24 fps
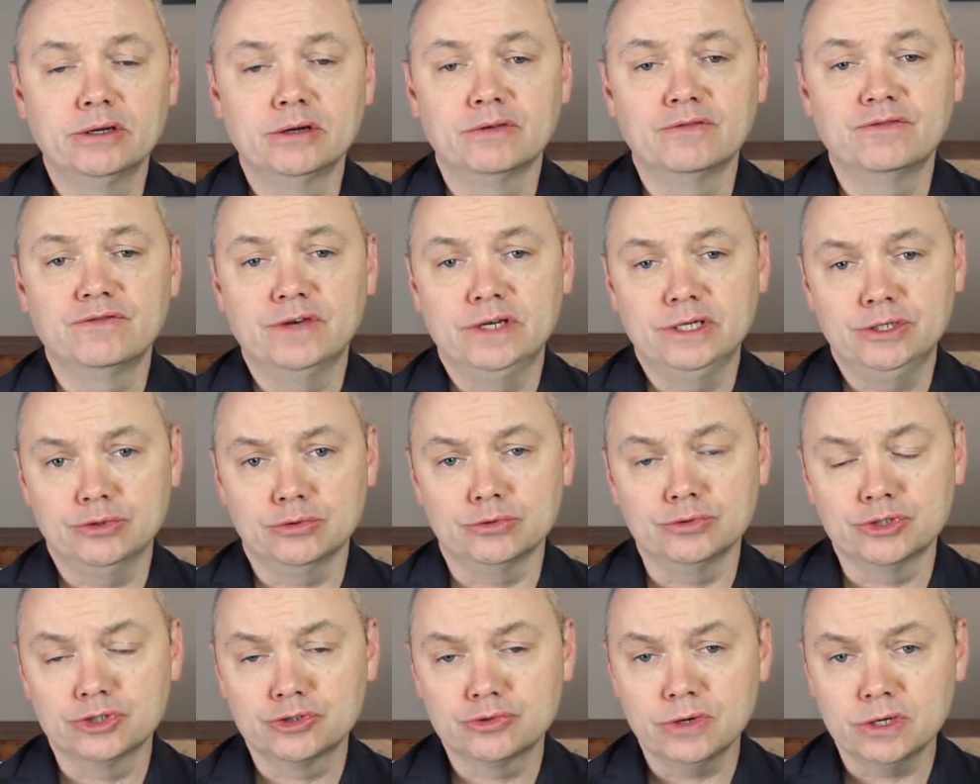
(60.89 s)
on facial
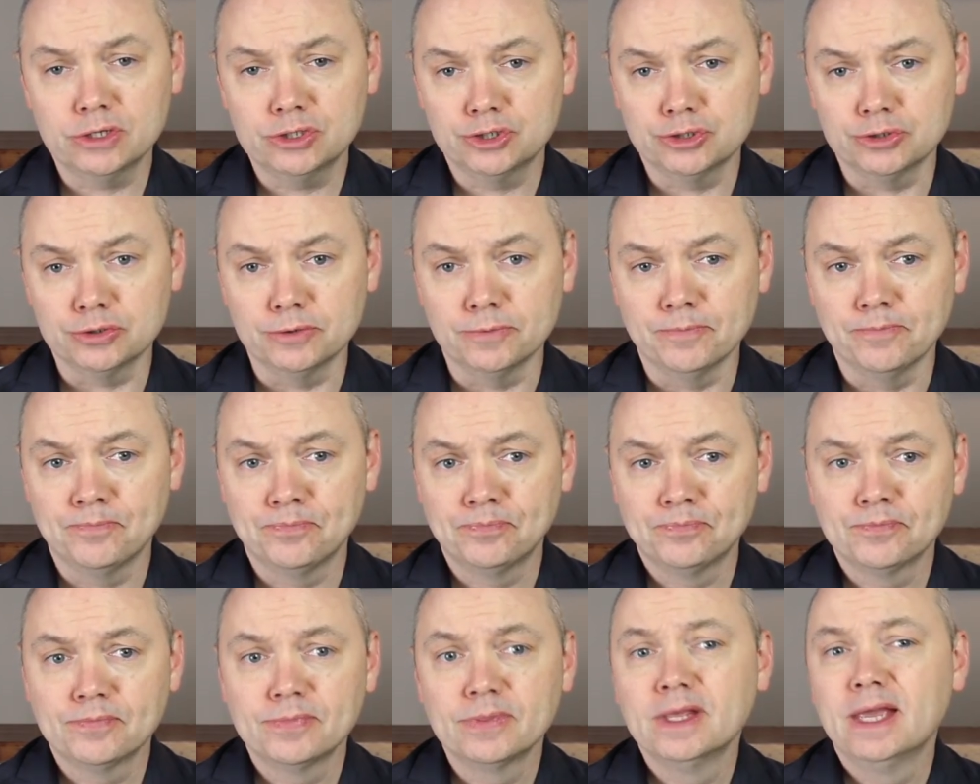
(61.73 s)
structure.
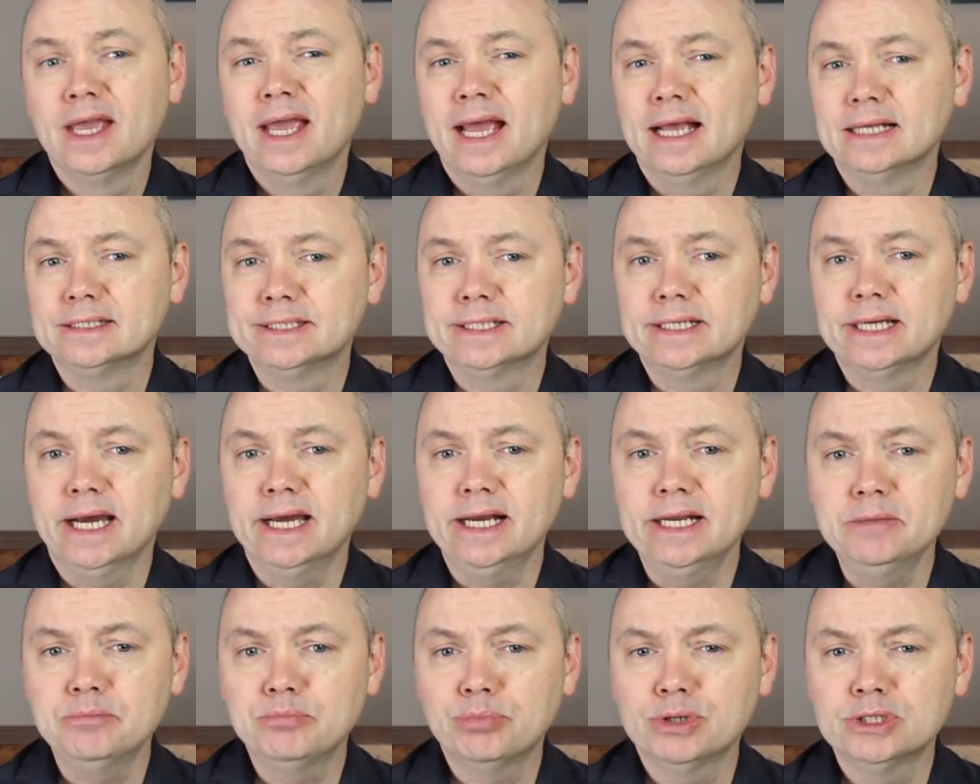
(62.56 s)
As a
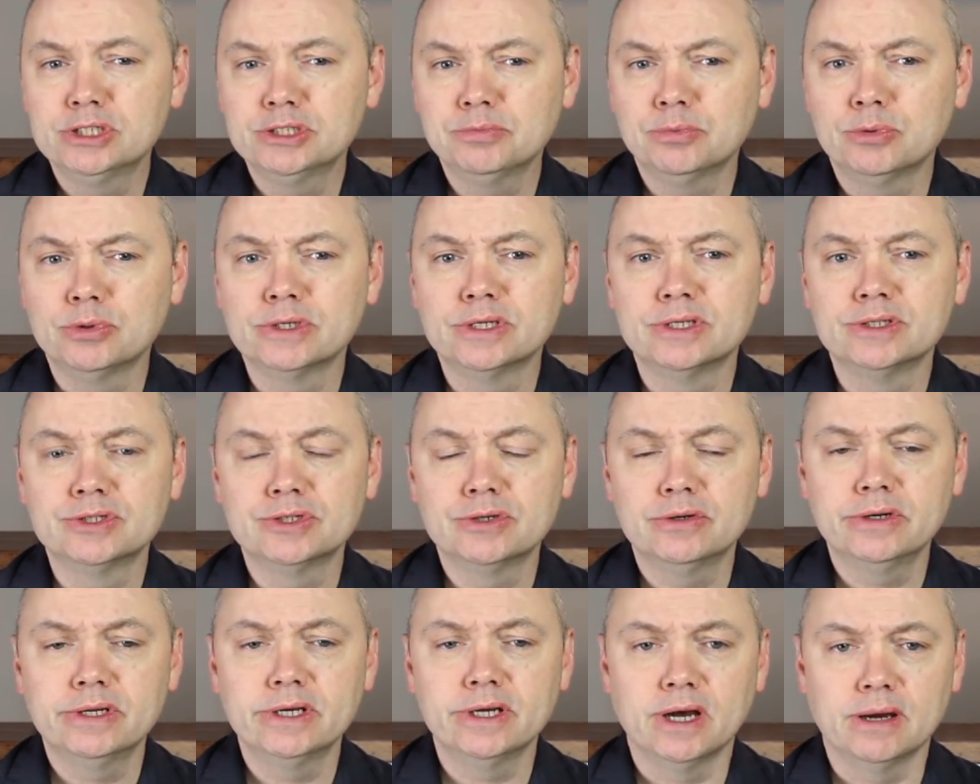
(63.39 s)
guiding principle
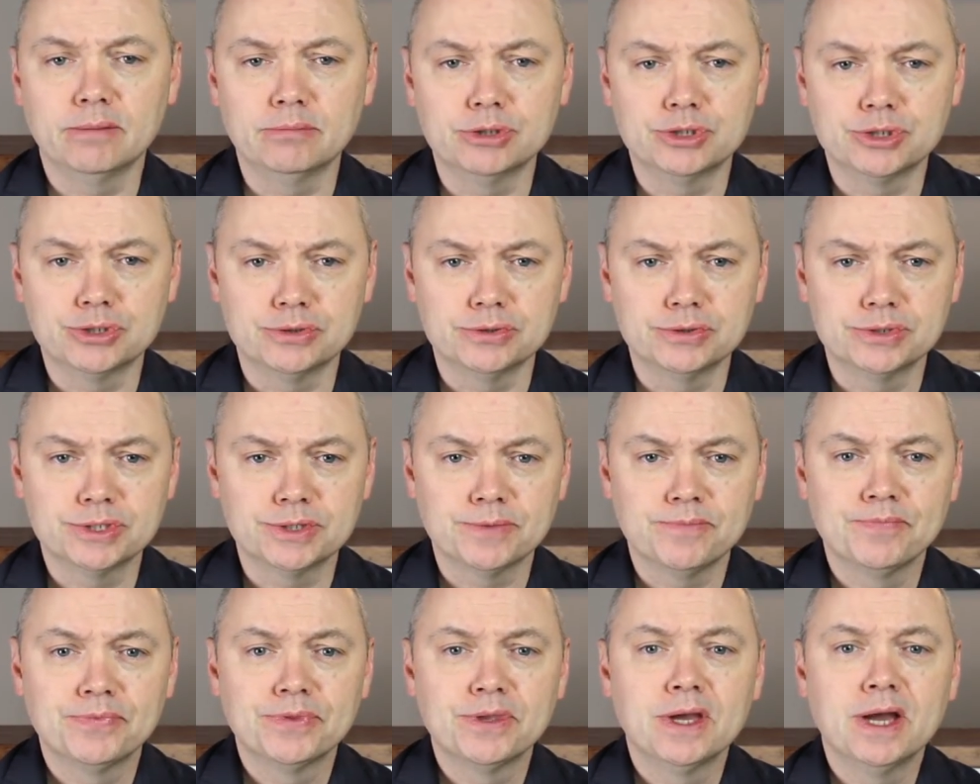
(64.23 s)
concerning embouchures,
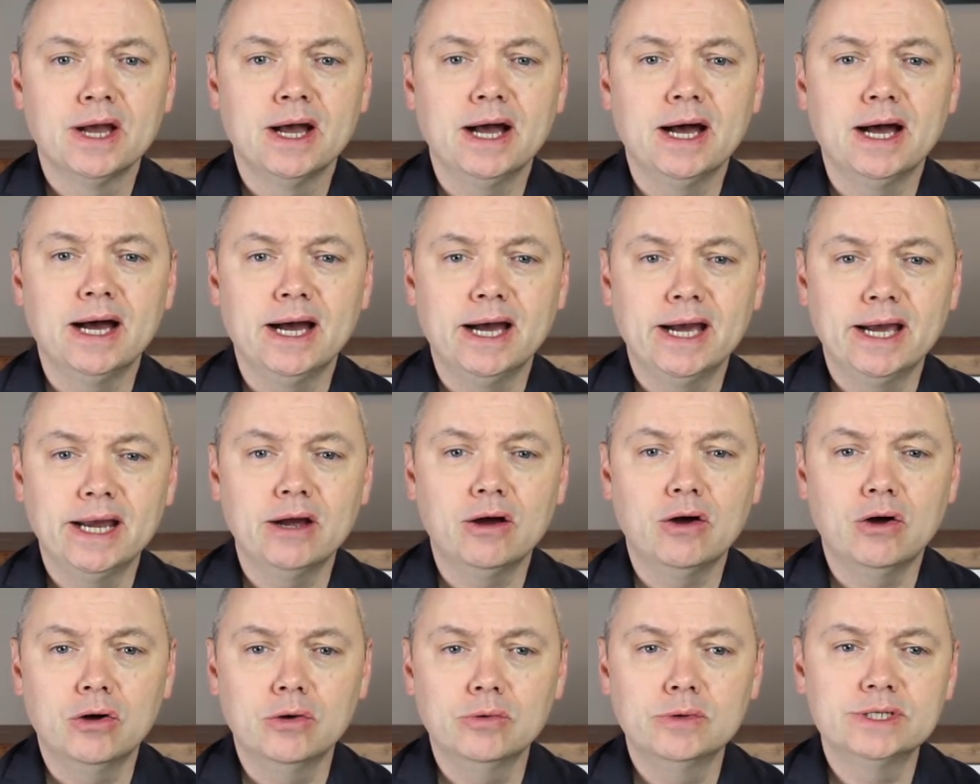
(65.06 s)
I
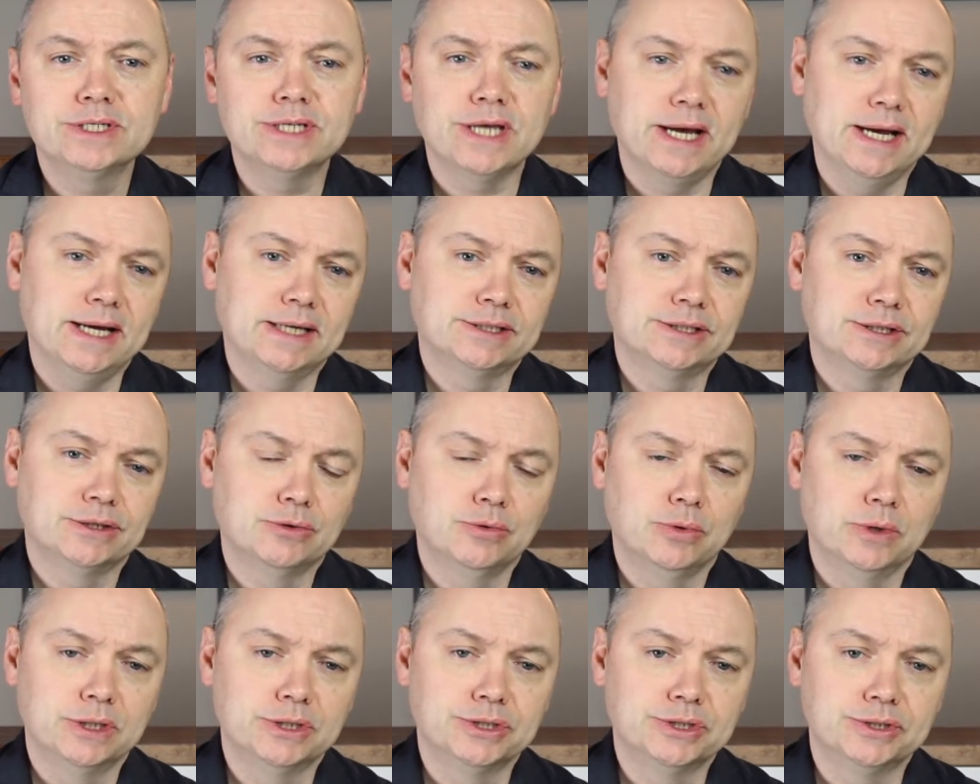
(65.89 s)
always ask the
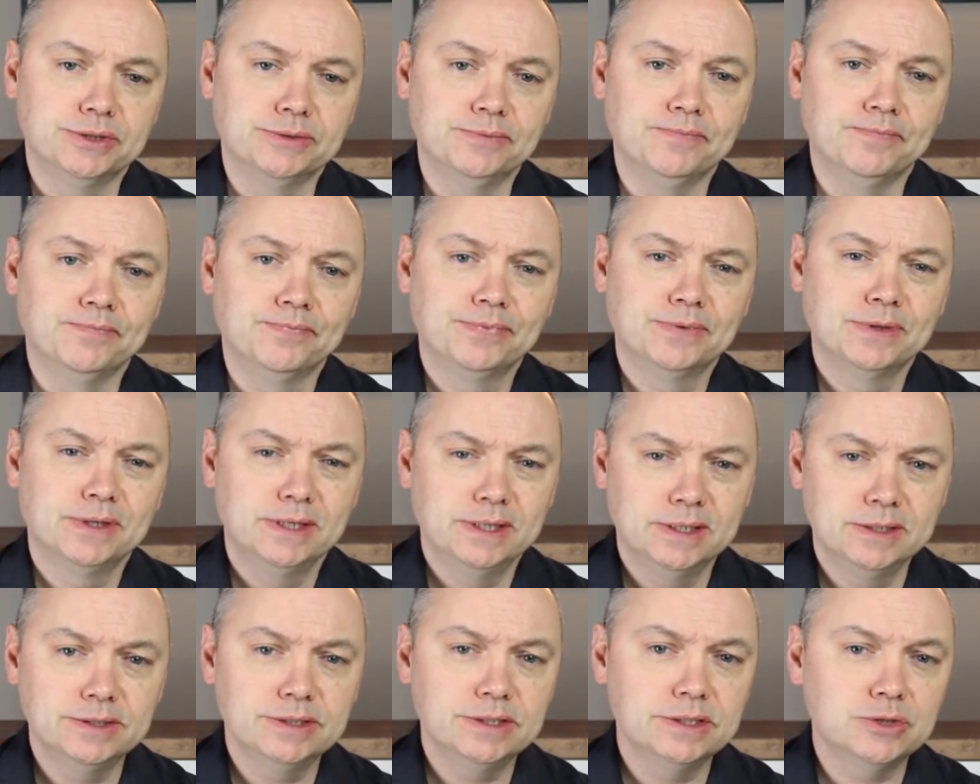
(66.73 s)
question,
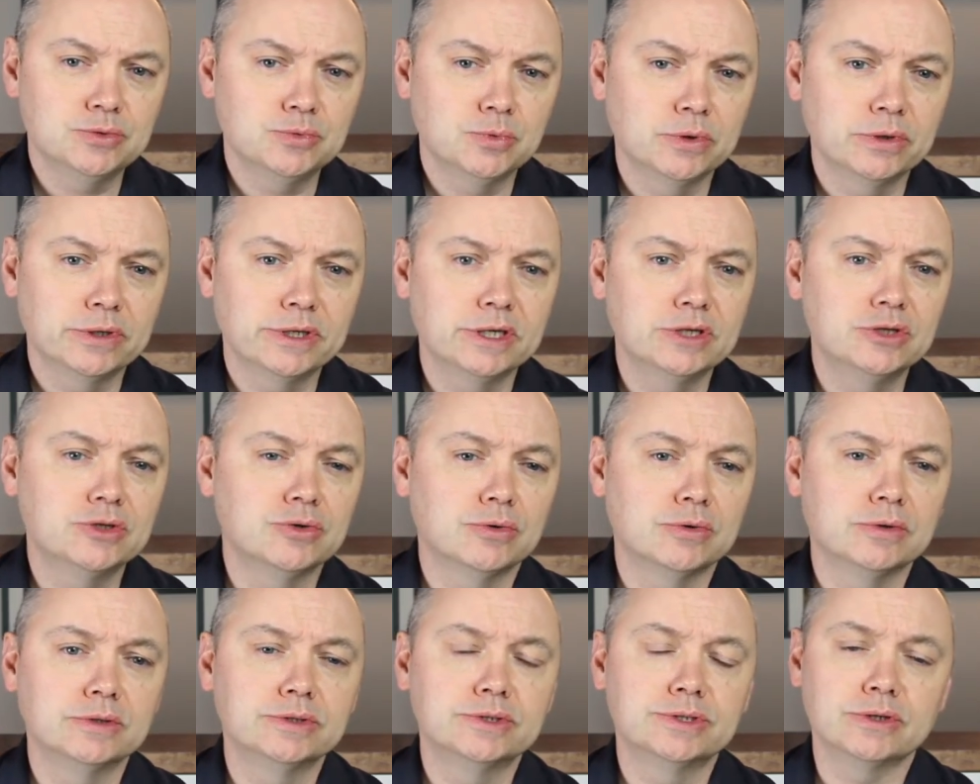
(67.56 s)
is this working
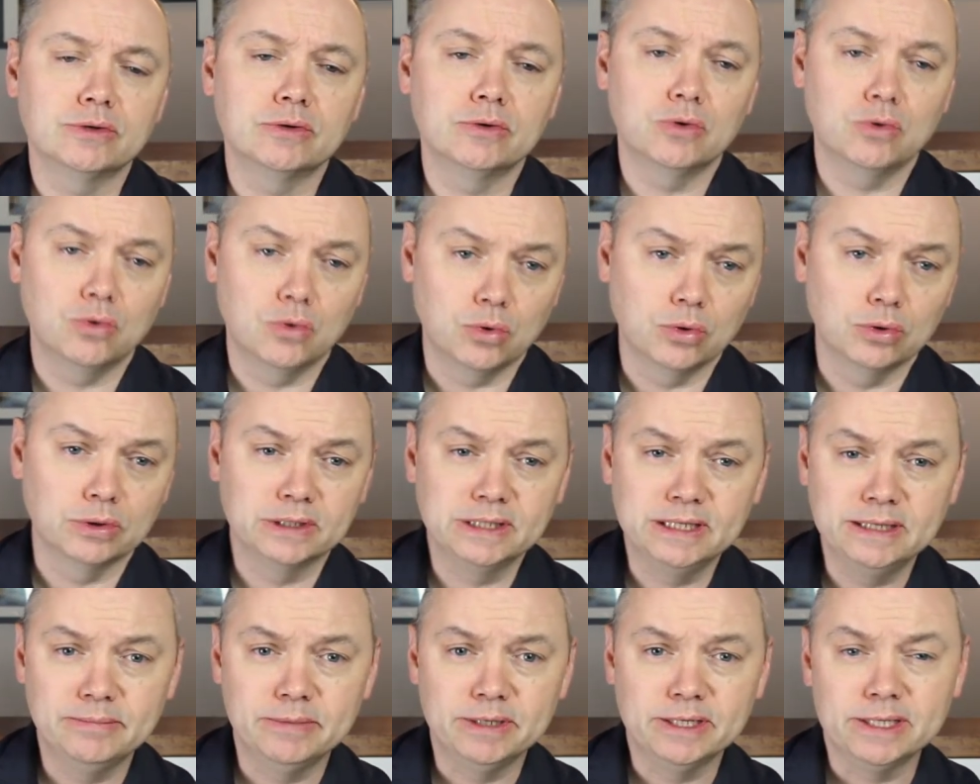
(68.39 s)
towards or
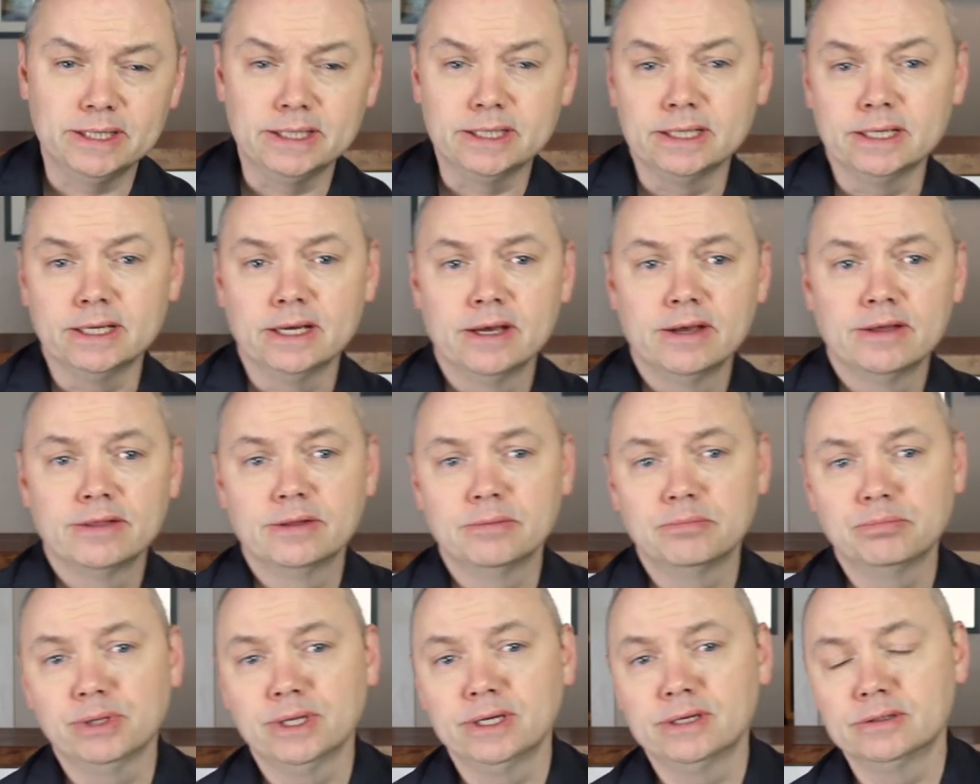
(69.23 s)
limiting the
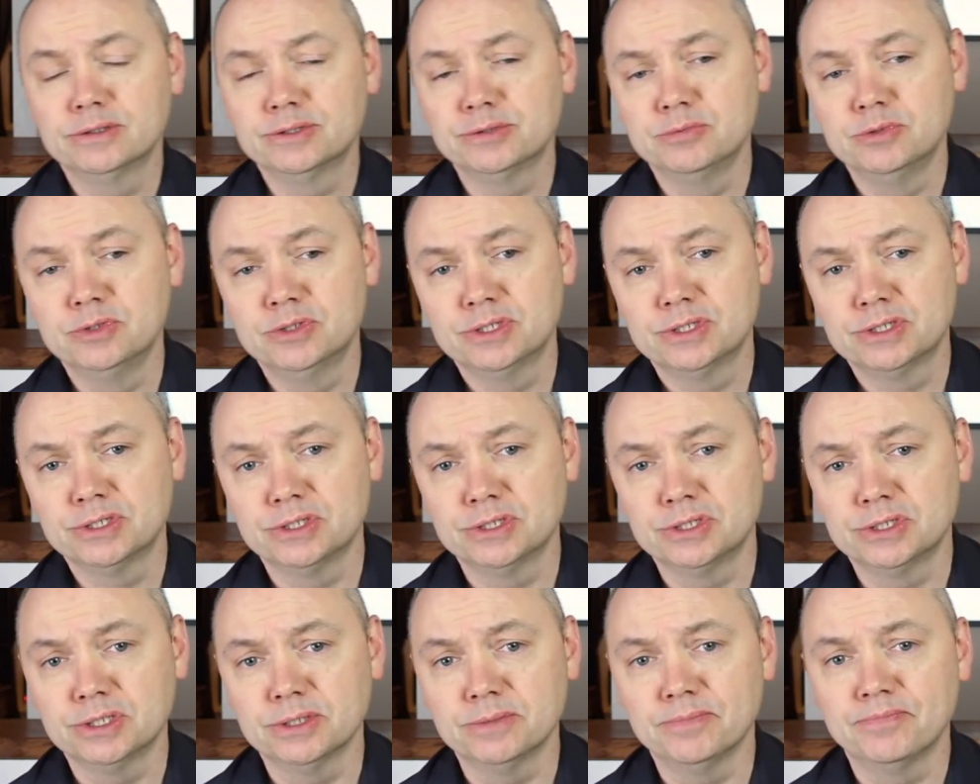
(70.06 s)
player's
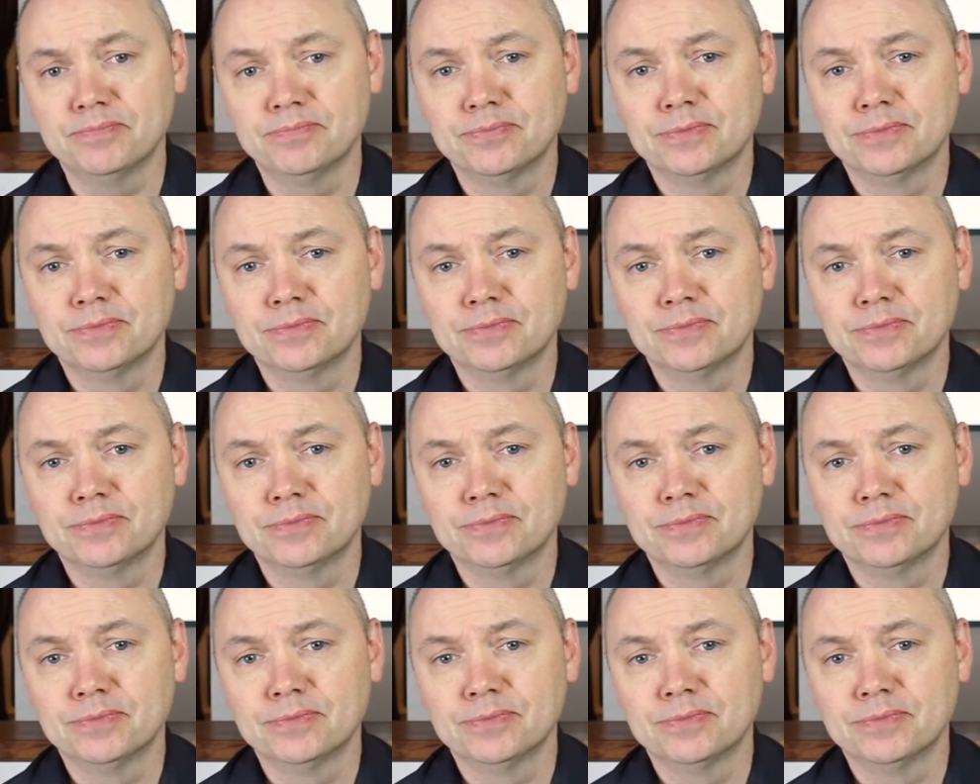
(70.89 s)
musicianship?